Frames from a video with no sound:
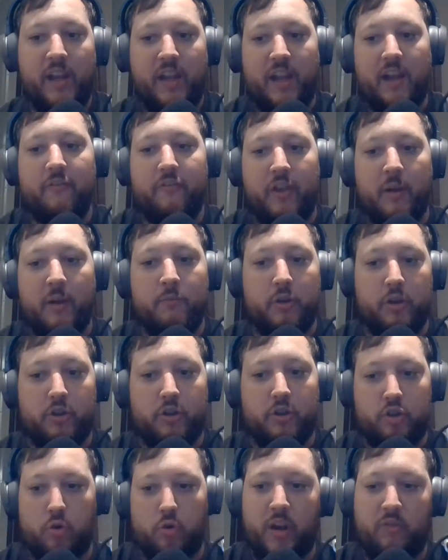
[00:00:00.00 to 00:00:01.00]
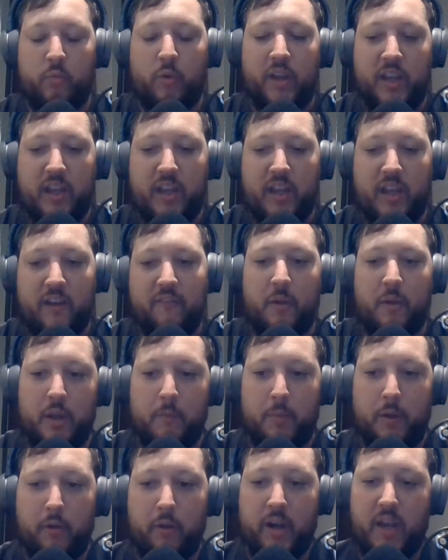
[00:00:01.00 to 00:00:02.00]
And we give them the choice, we
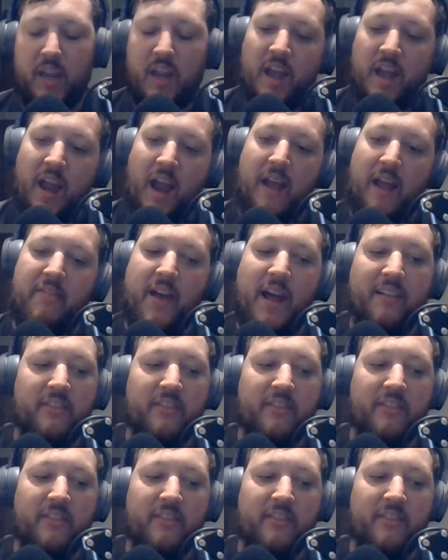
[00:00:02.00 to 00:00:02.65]
give them the ability,